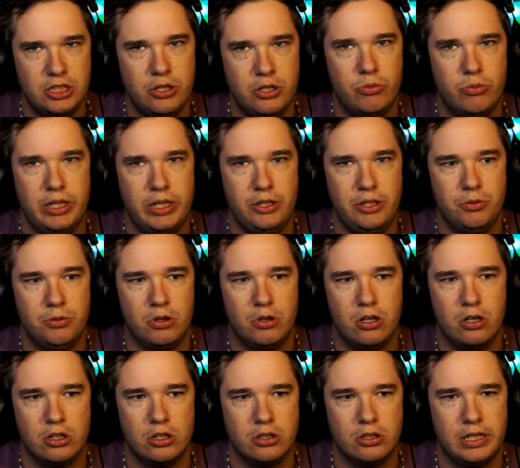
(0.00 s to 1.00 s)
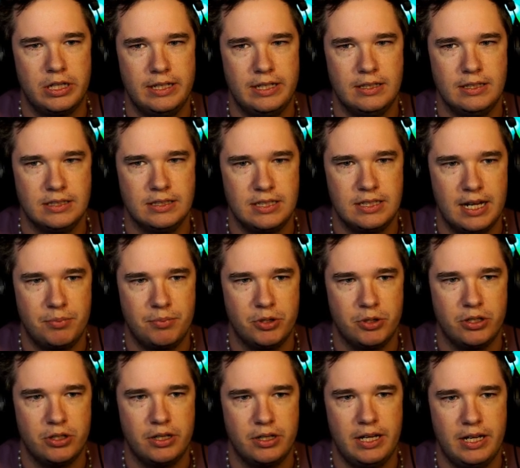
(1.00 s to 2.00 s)
I just know when you are in the
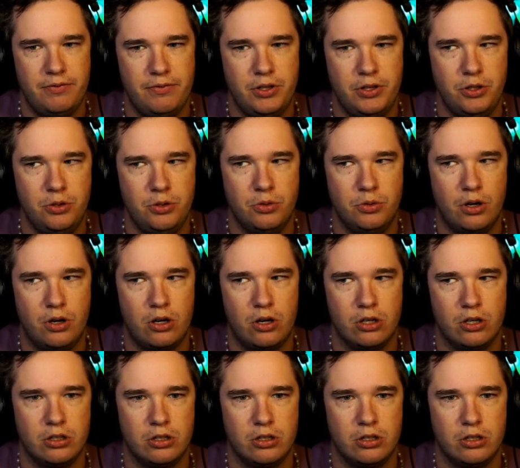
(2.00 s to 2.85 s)
sniper, if you're